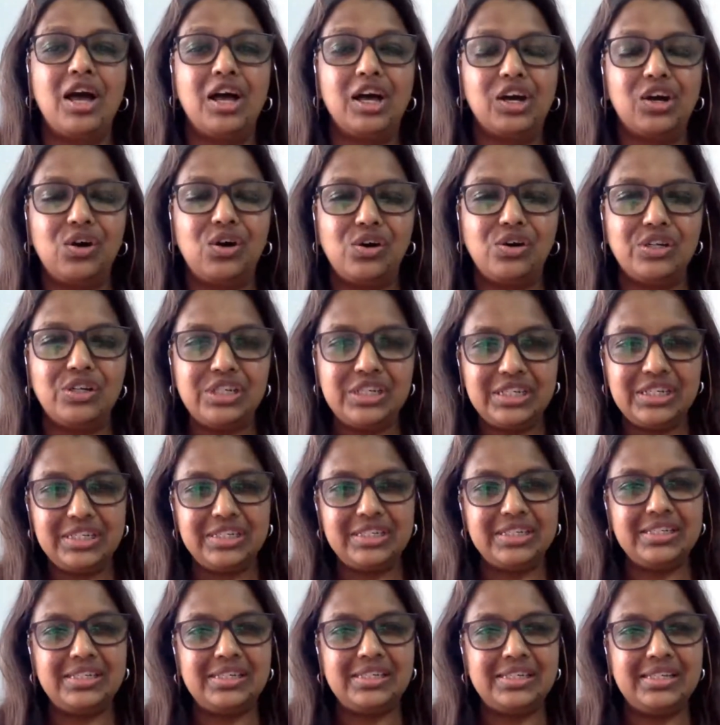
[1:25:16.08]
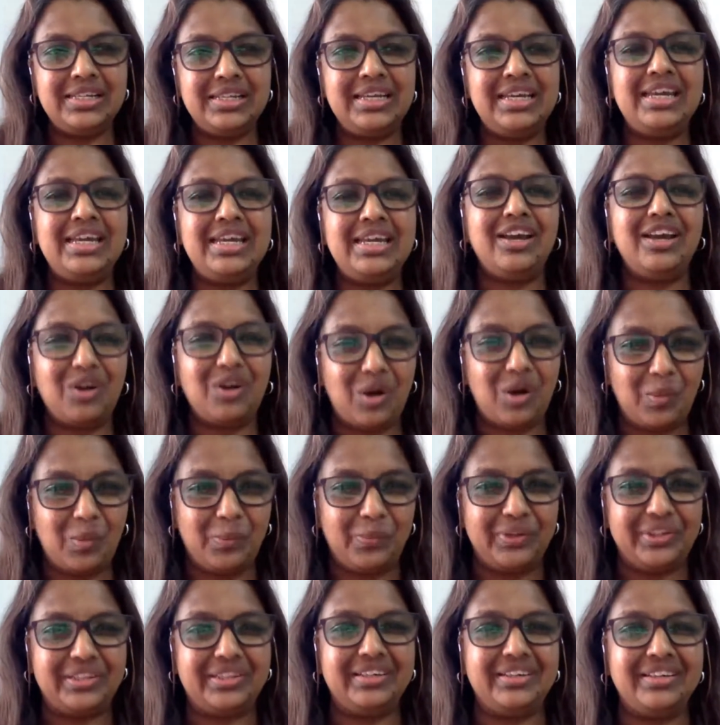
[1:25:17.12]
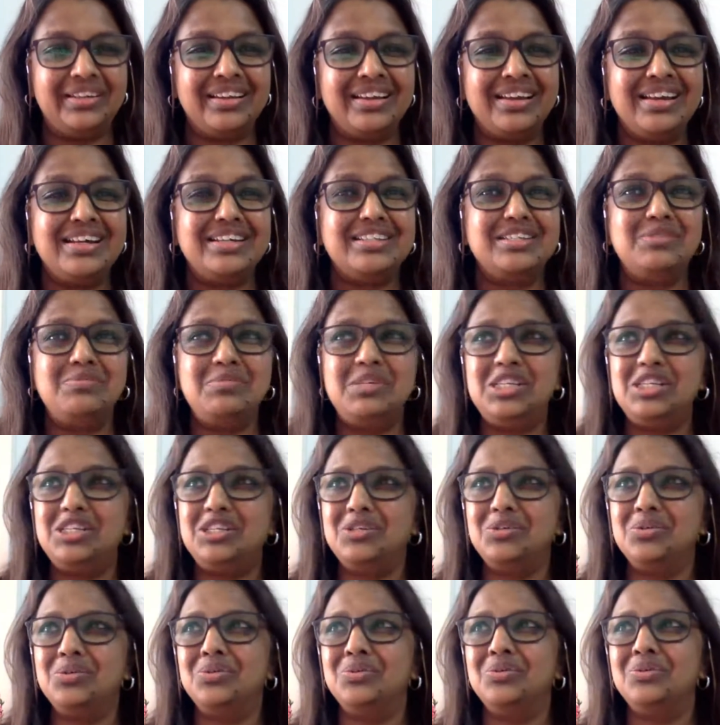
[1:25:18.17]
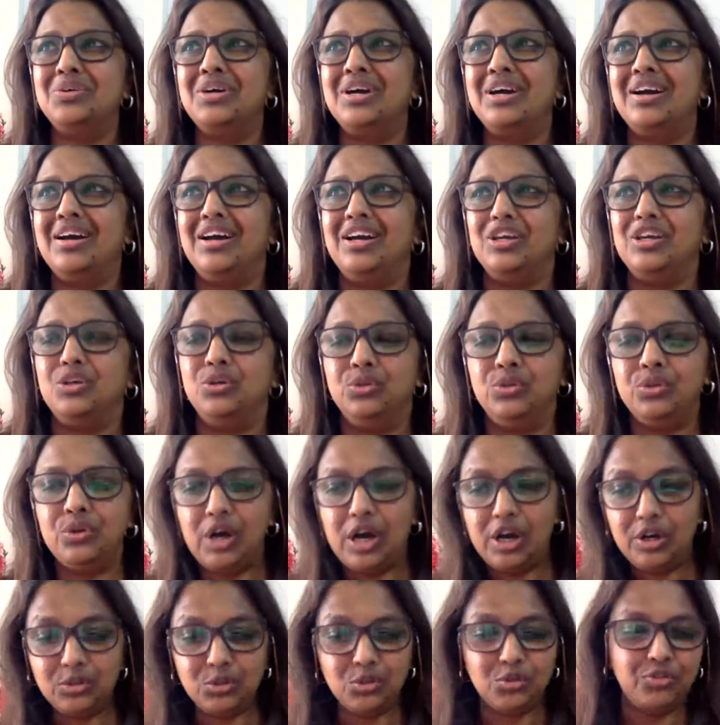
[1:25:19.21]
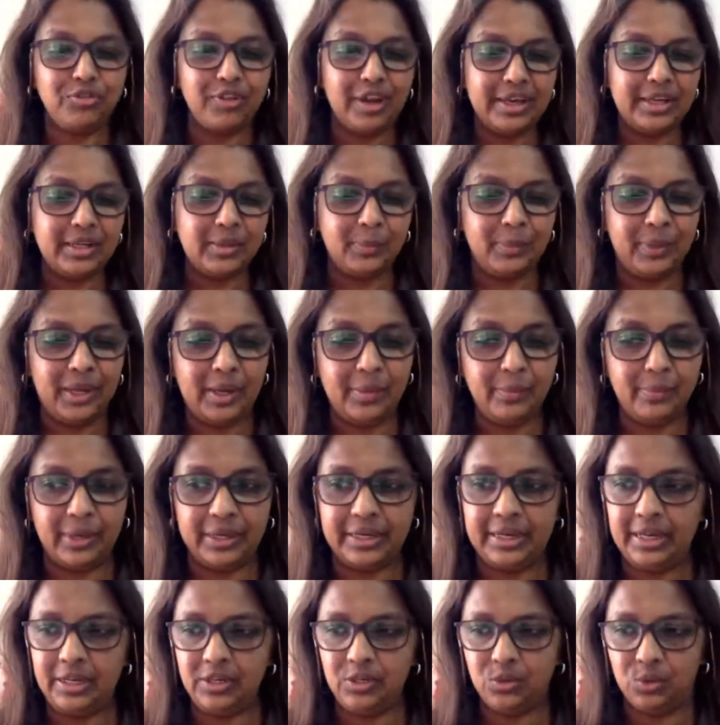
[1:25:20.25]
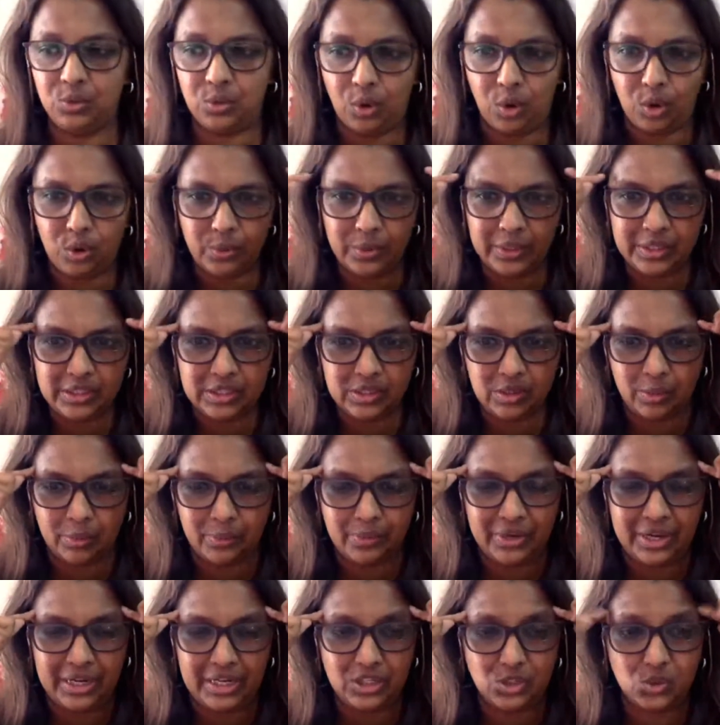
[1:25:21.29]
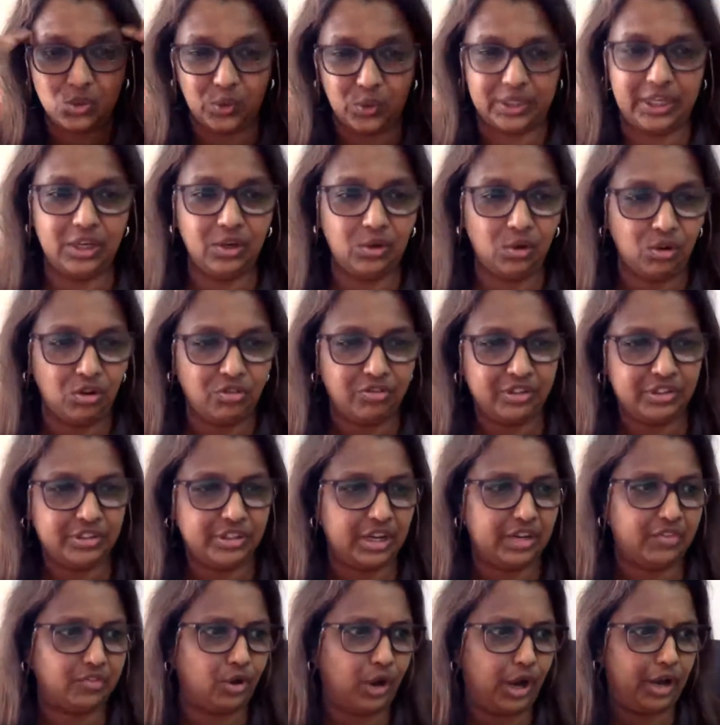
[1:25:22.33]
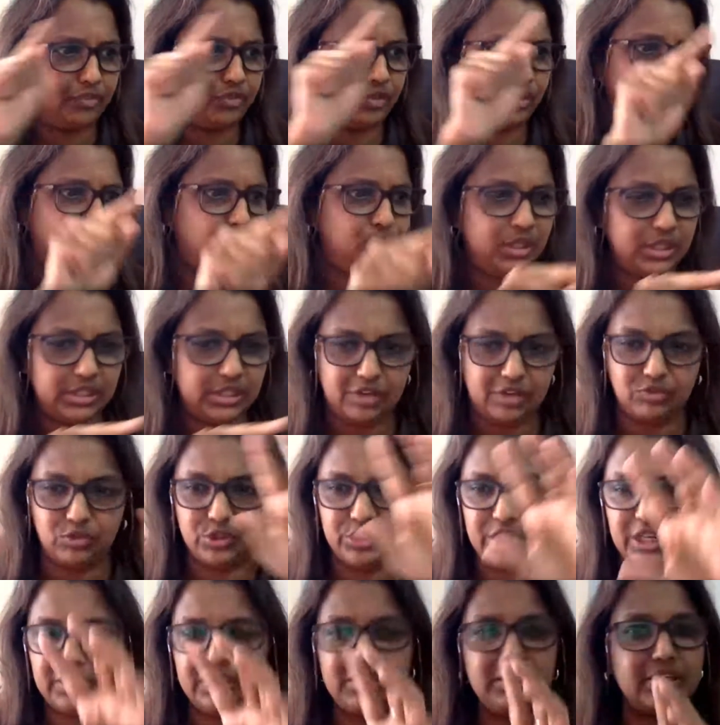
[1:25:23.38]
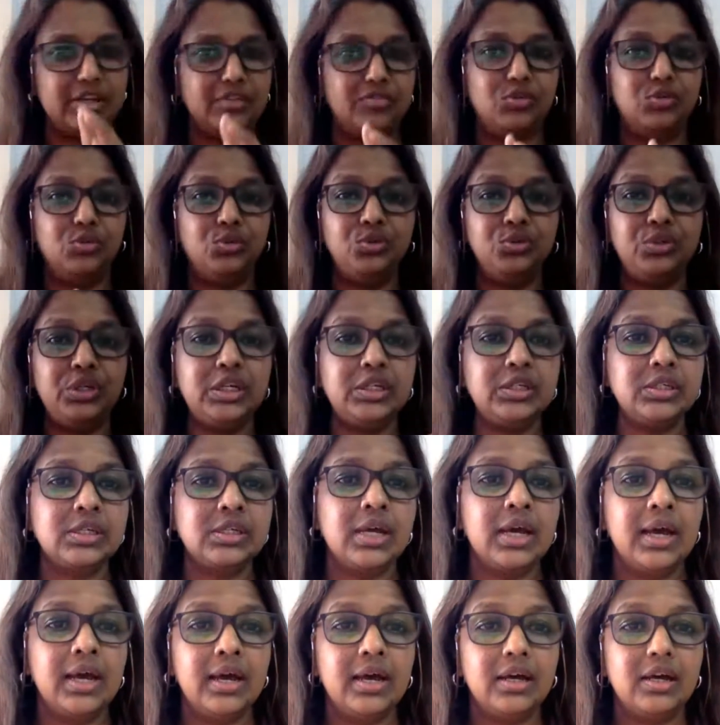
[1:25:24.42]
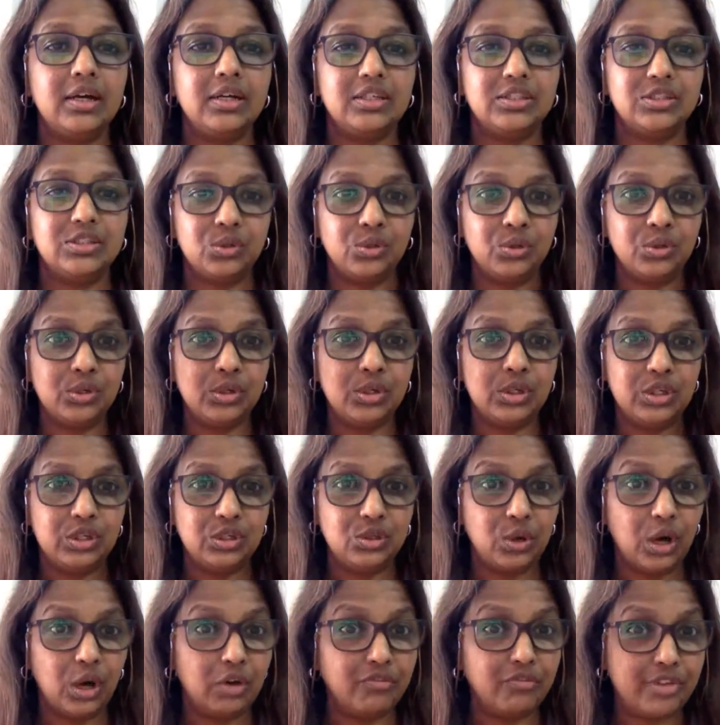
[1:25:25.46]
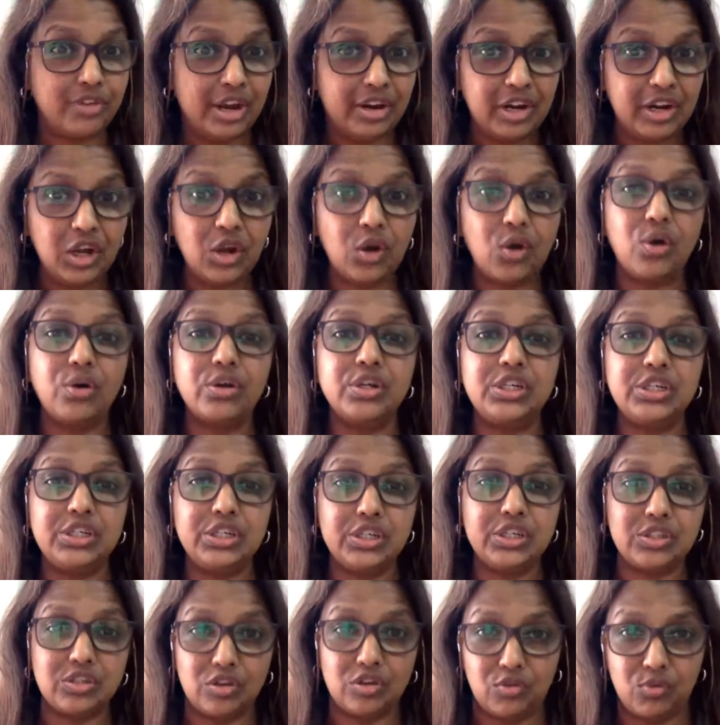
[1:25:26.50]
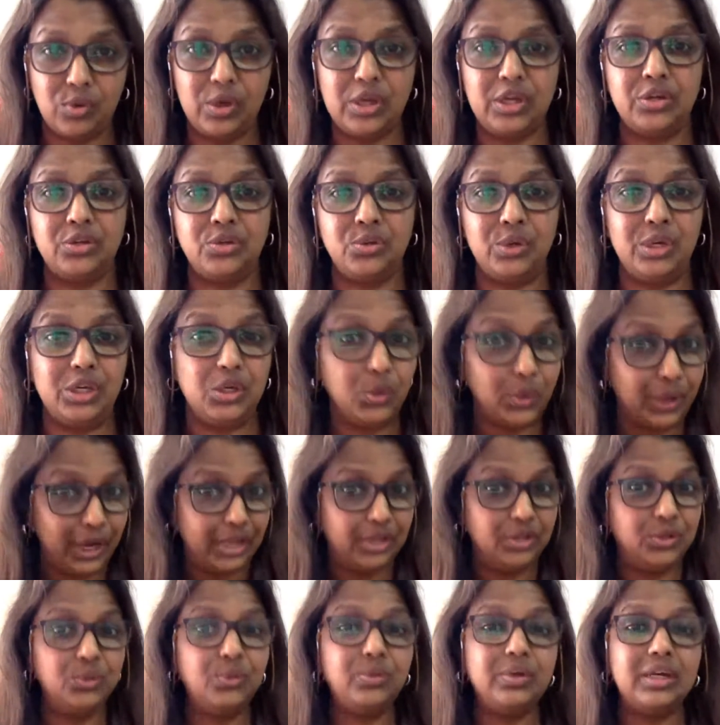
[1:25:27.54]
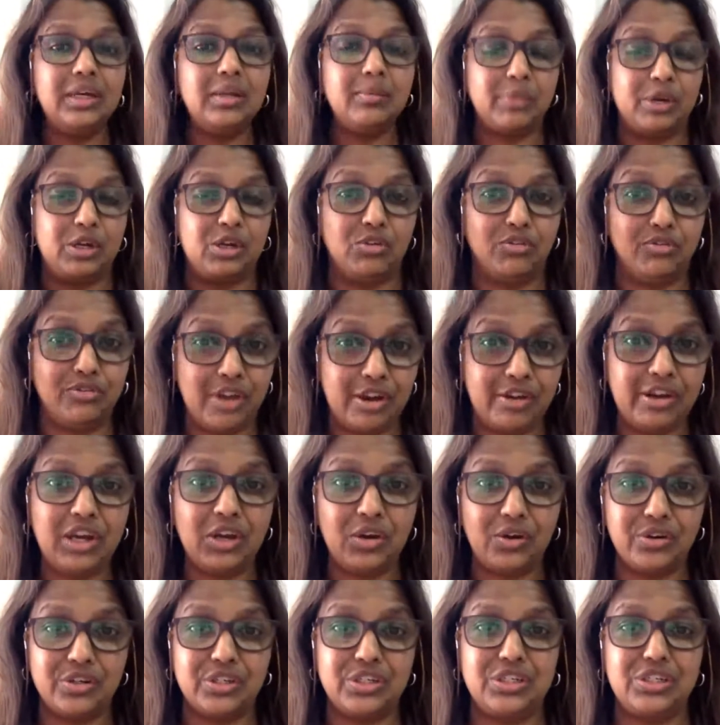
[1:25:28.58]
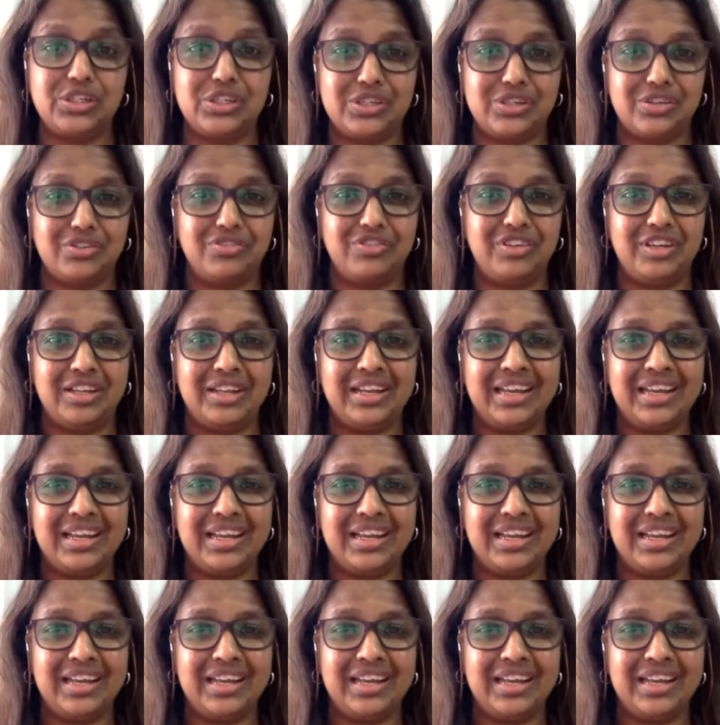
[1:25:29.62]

consciously competent. That means you know how to fly the plane, but then your brain is working overdrive. Or I have to do this, have to check this, have to do this. So you are very conscious of what you're doing. You can do it, but you're very conscious of it.